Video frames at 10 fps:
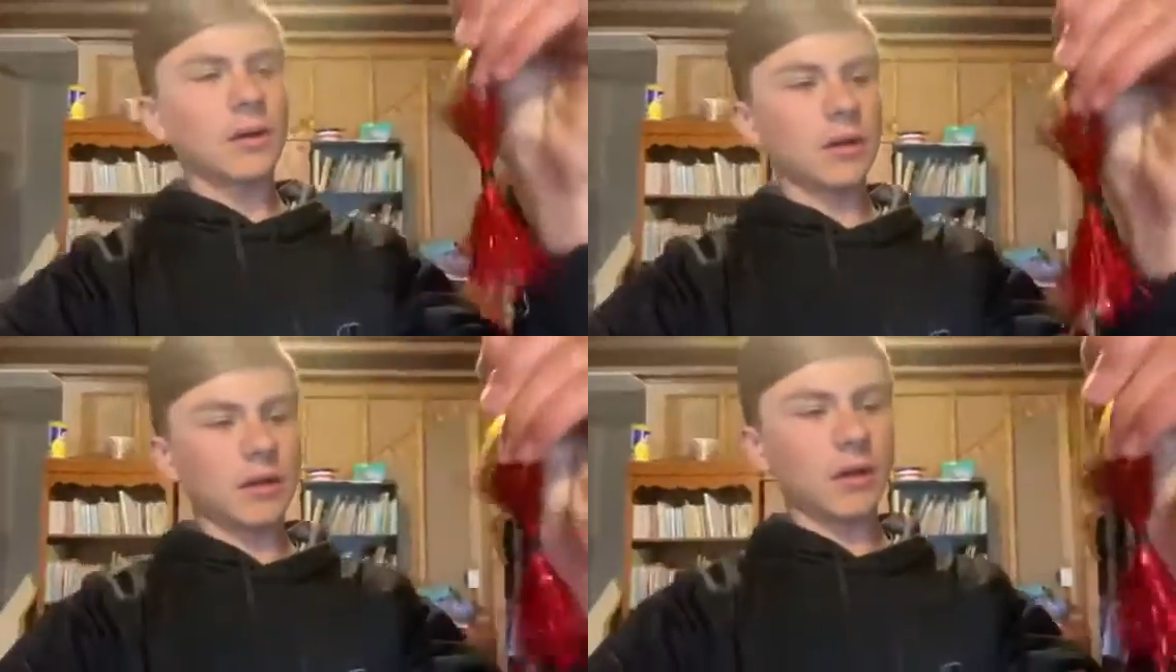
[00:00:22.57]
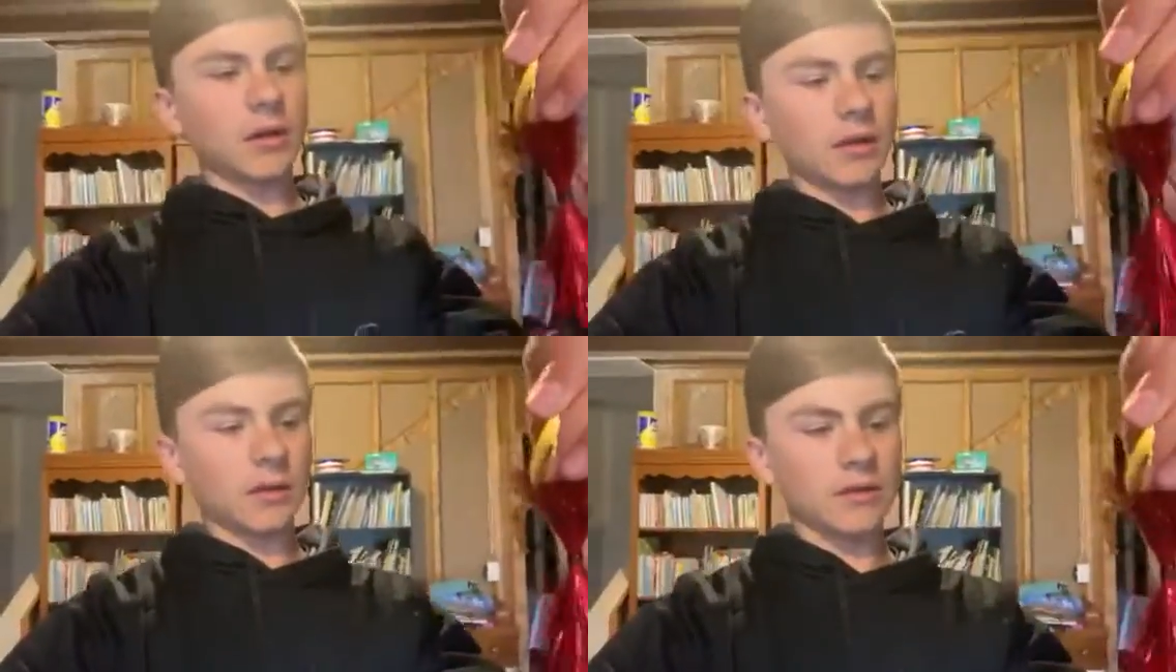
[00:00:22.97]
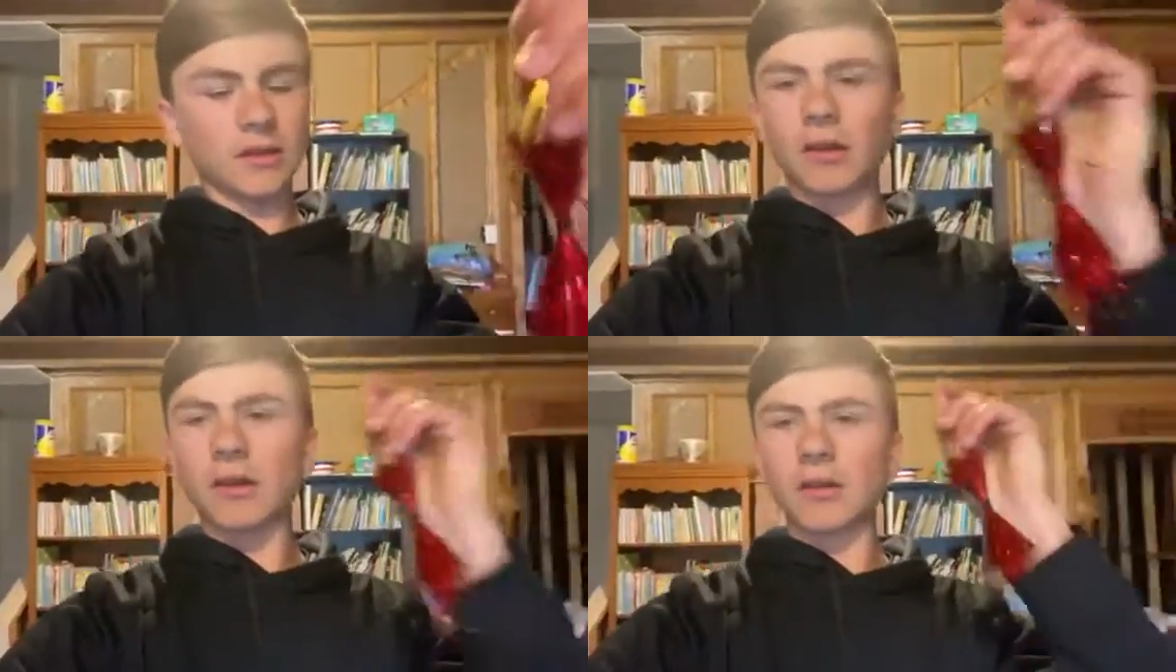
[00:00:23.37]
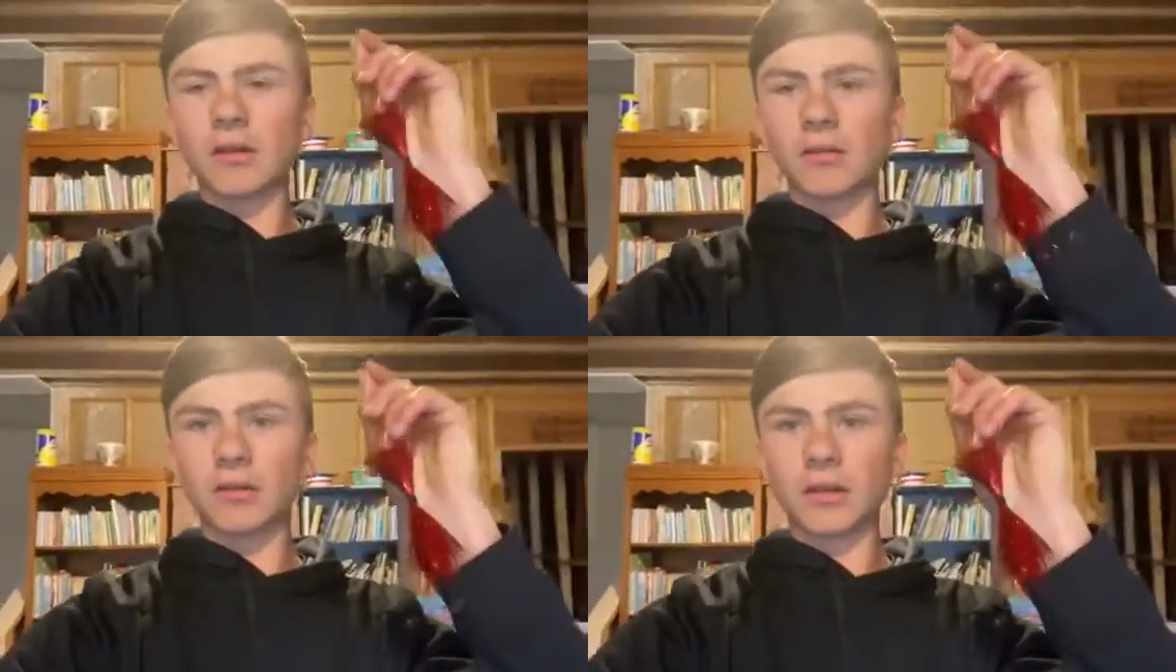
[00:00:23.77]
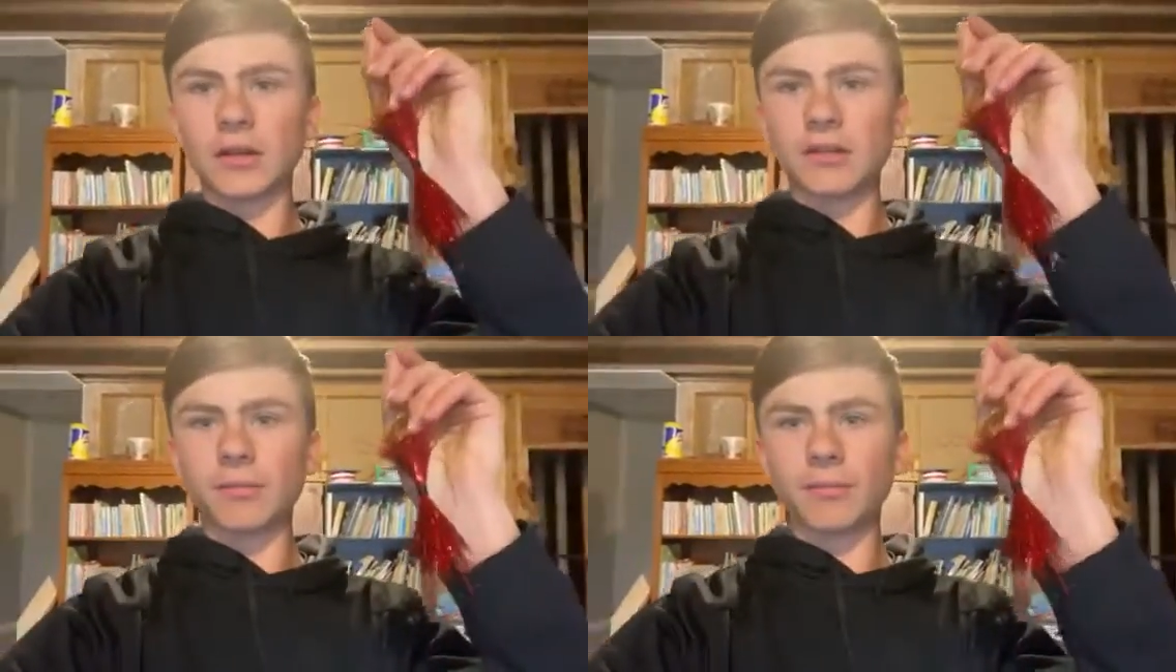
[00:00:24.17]
and it's a really
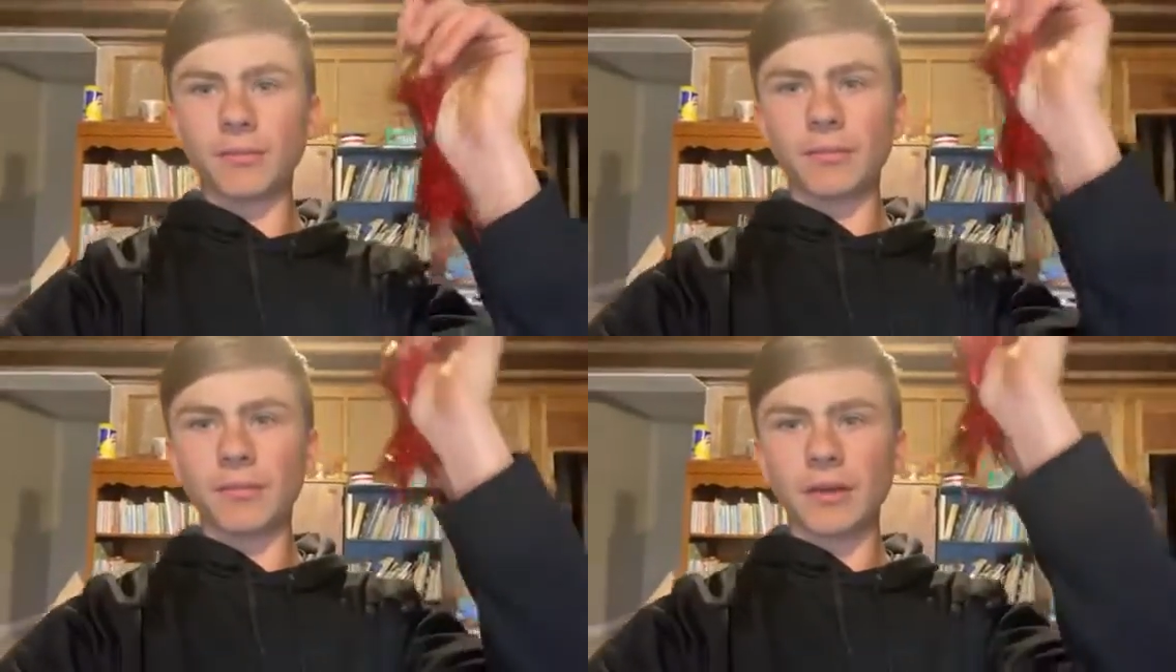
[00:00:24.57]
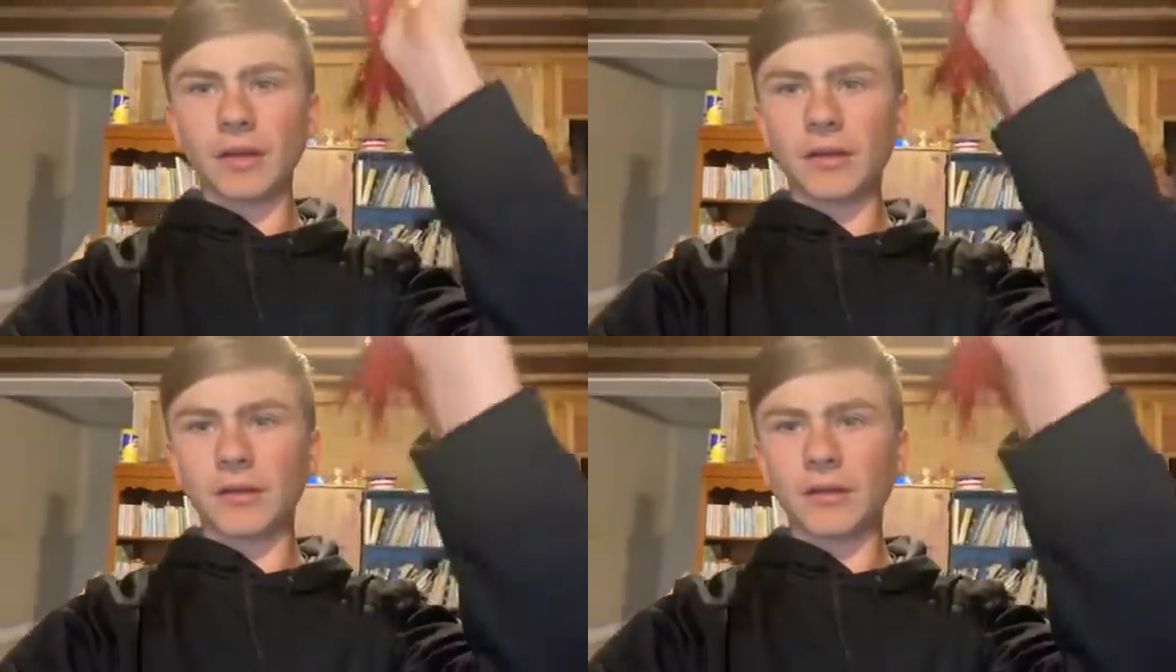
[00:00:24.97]
nice bait.